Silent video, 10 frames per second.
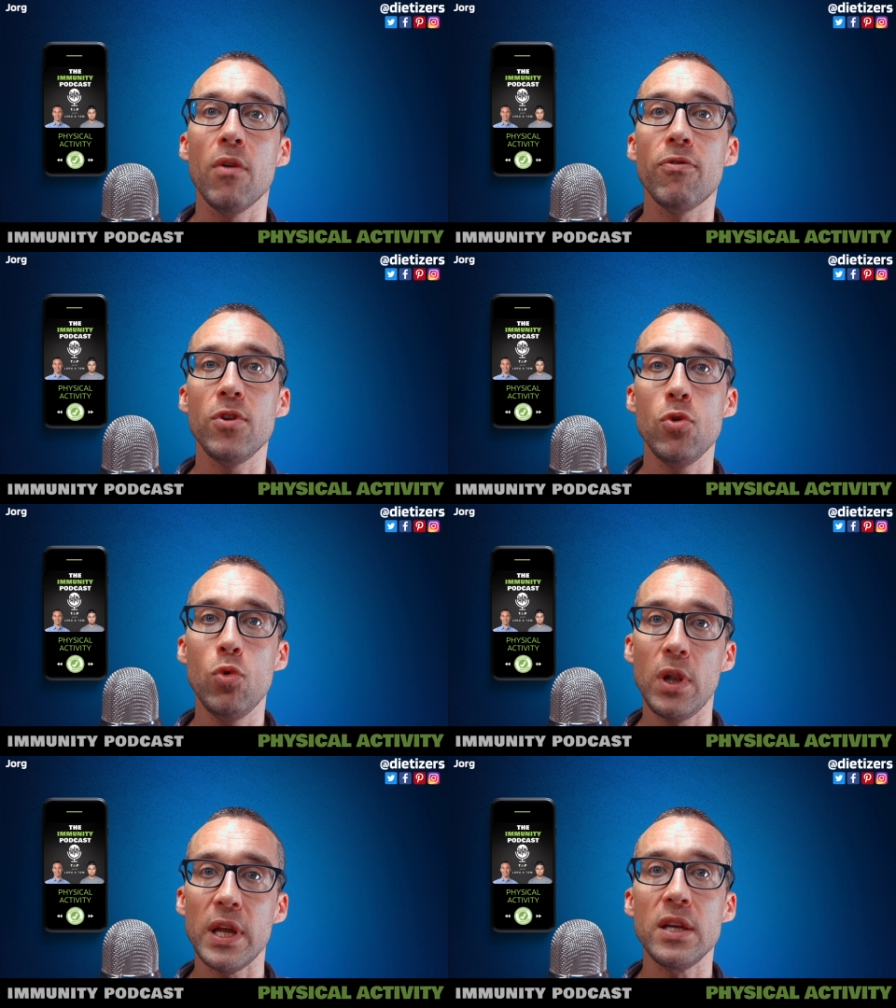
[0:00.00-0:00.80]
a few
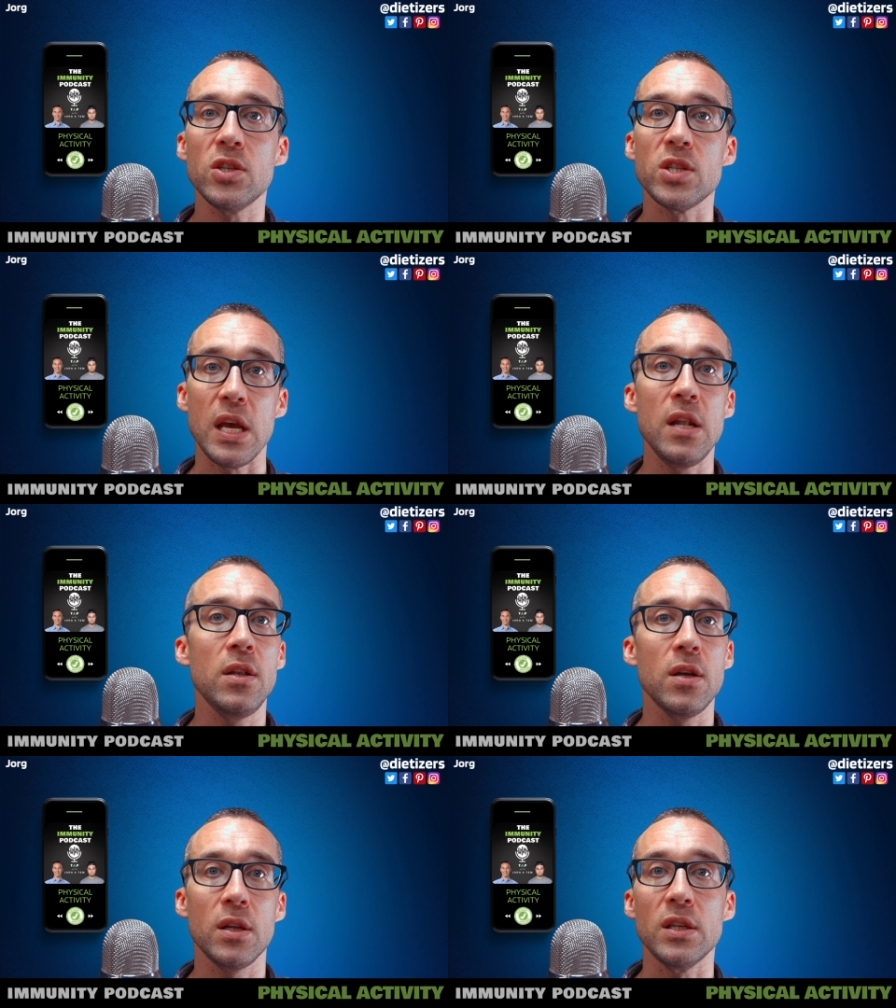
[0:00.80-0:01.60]
links
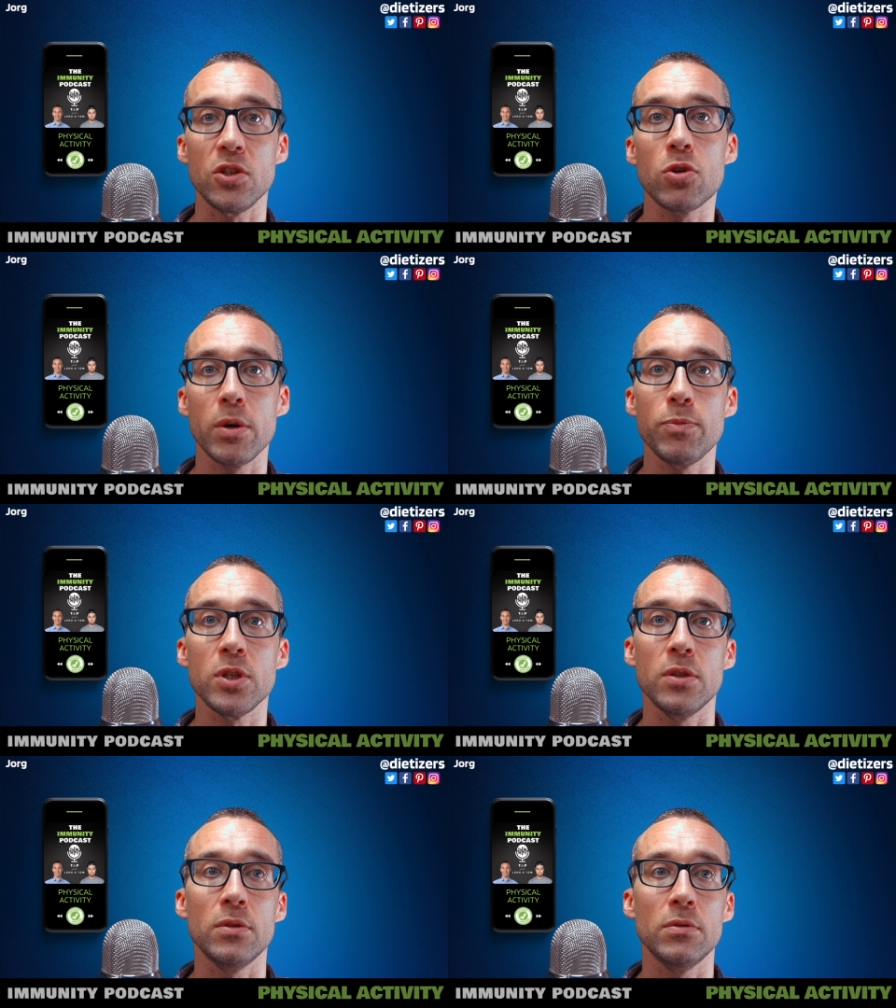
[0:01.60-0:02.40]
in the
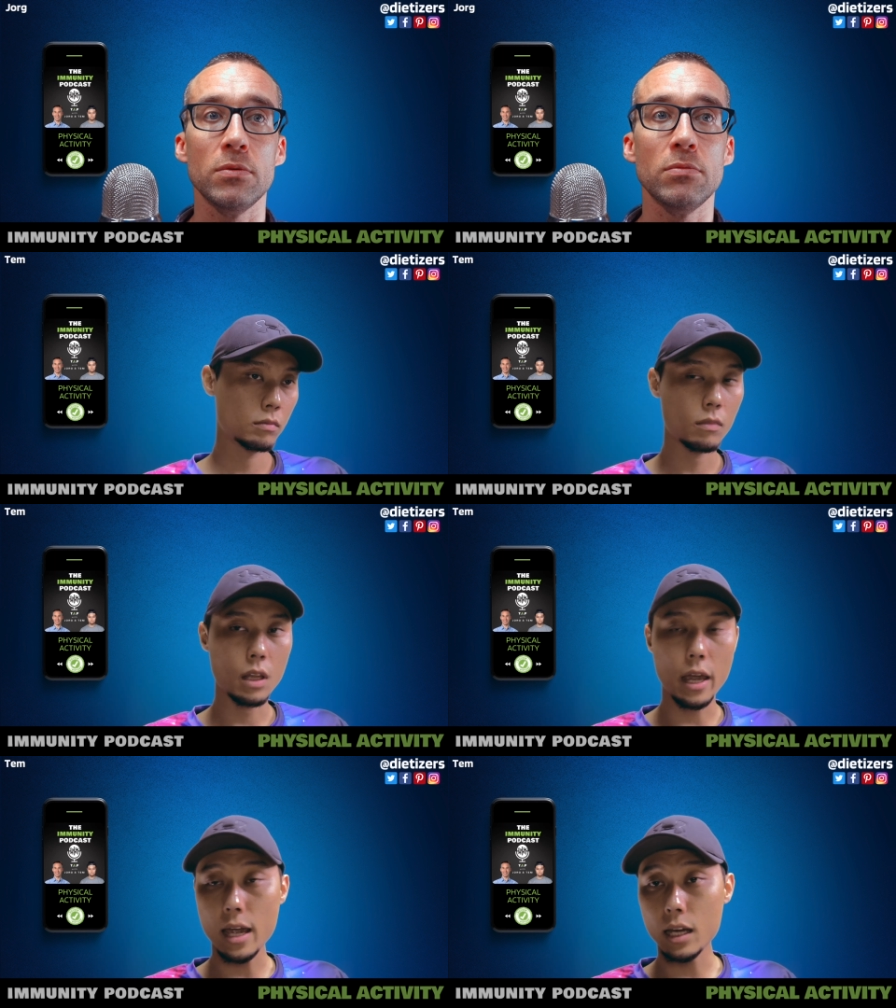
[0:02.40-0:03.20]
description.
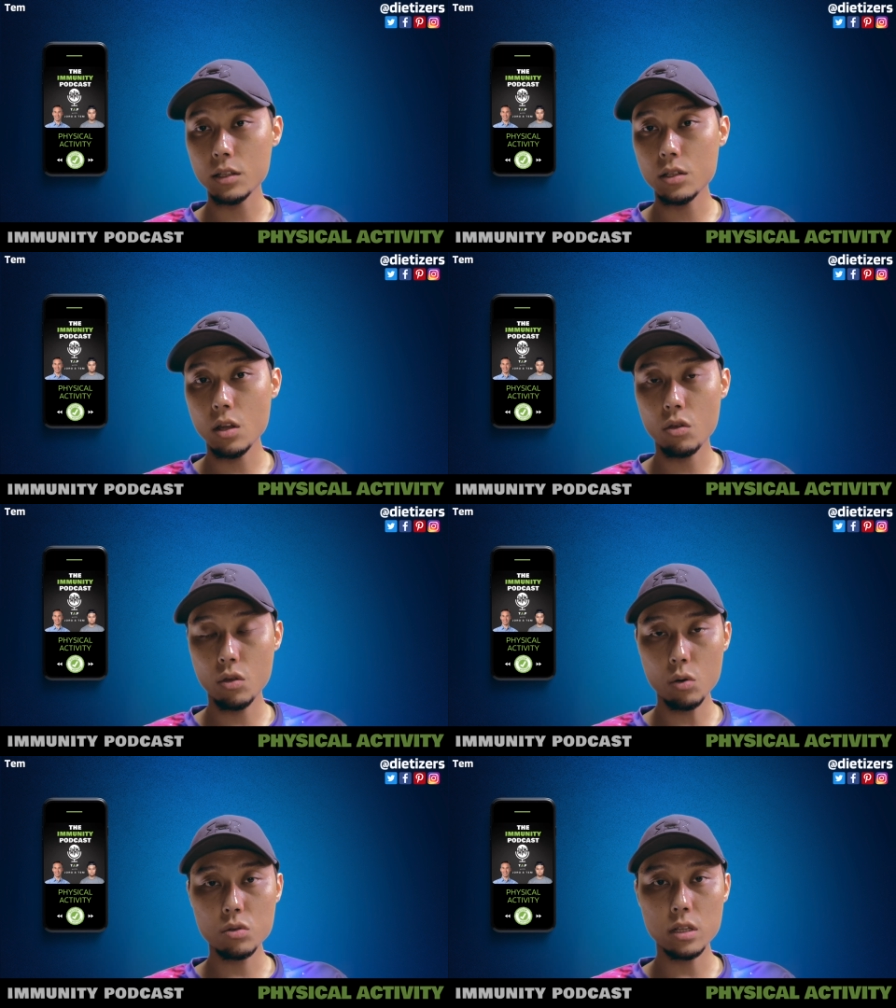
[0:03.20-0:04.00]
And
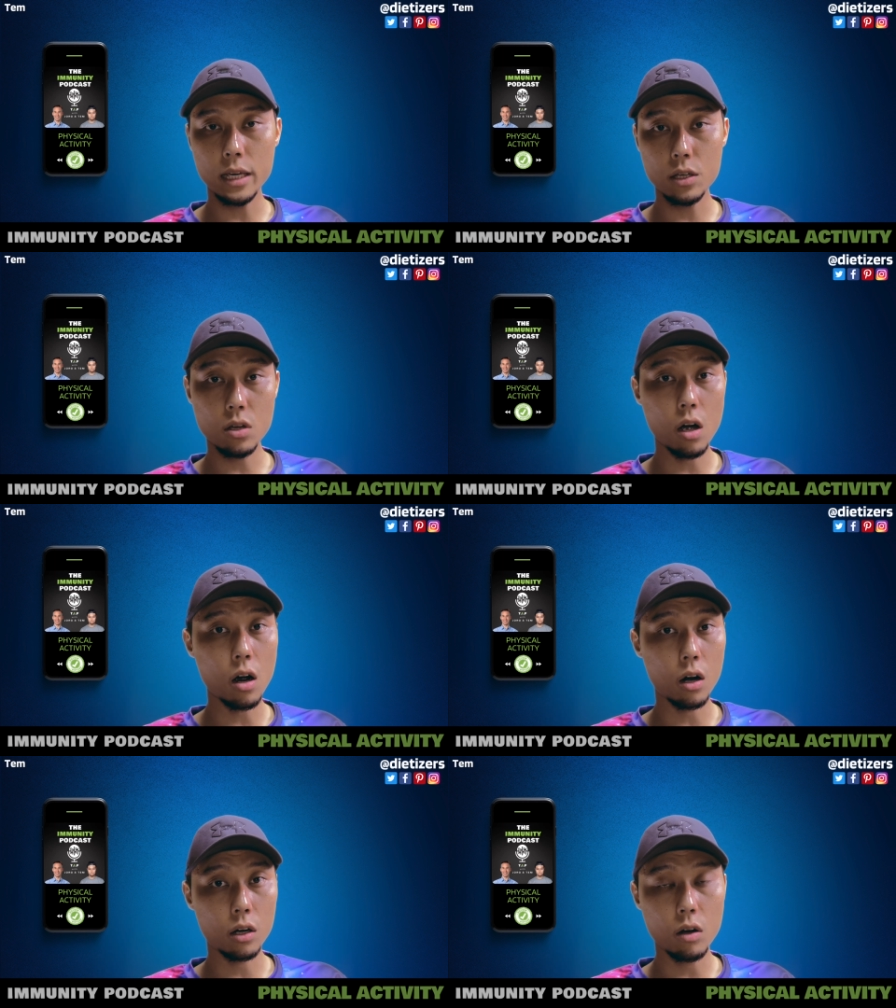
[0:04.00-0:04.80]
those links
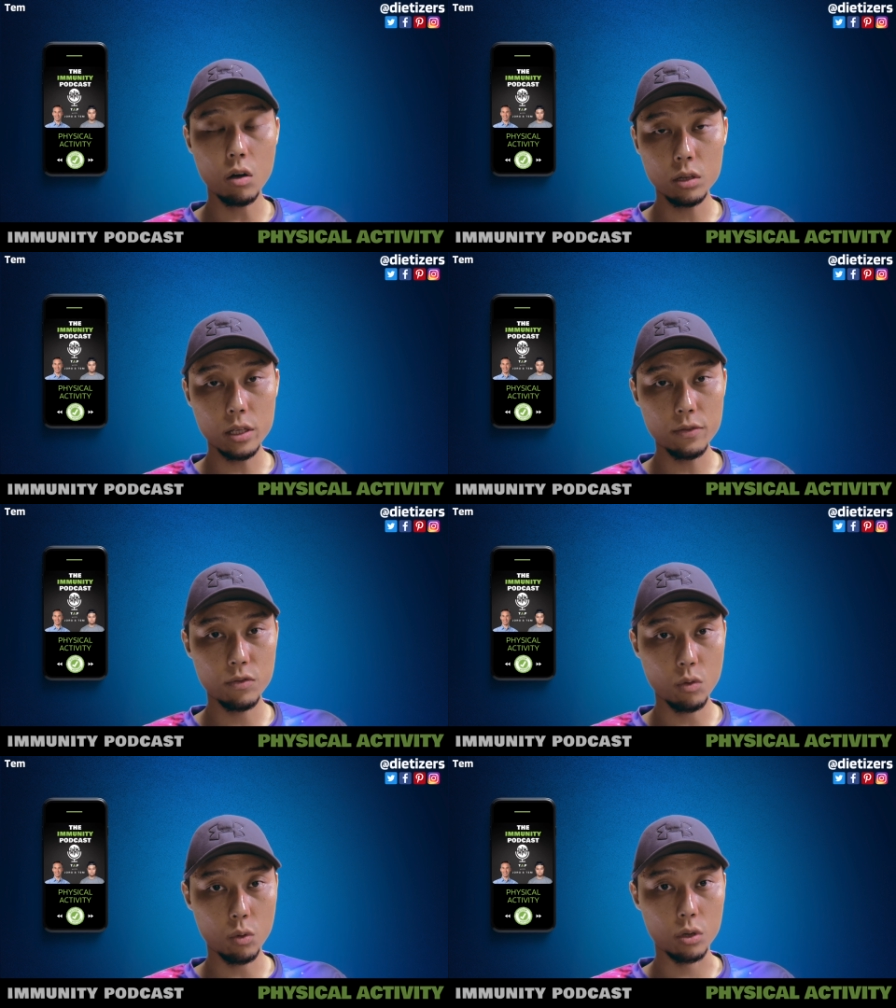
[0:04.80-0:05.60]
are only
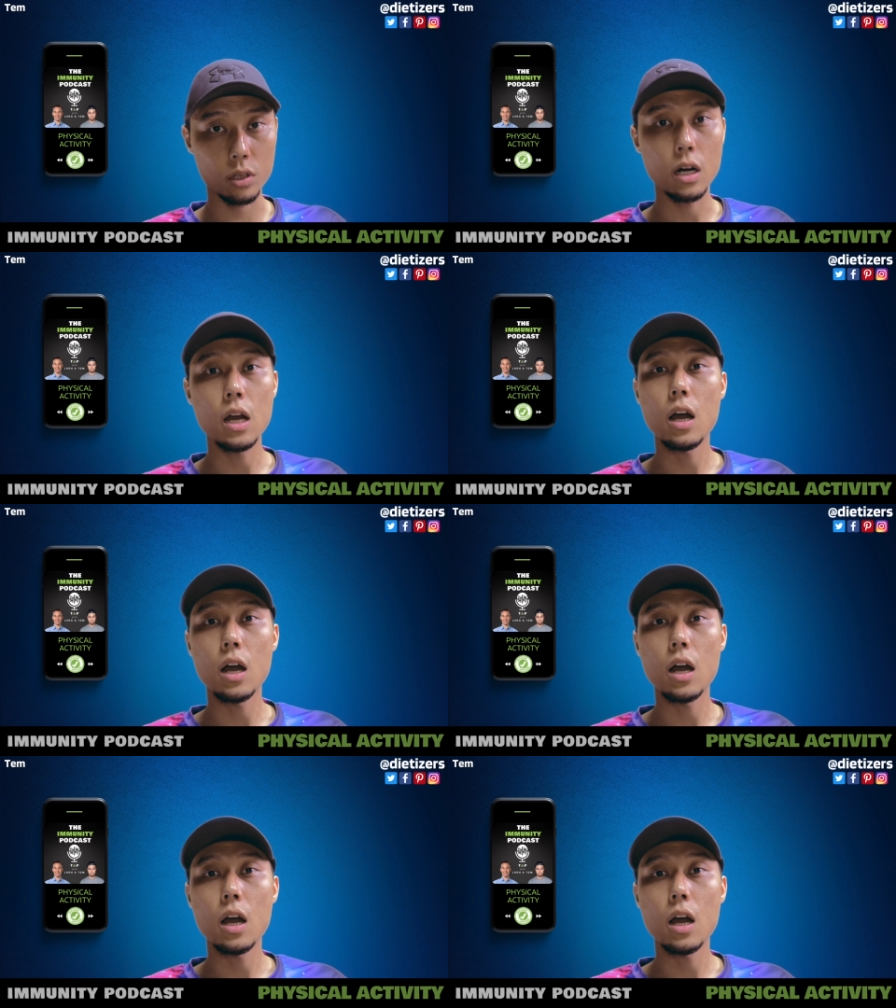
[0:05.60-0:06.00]
for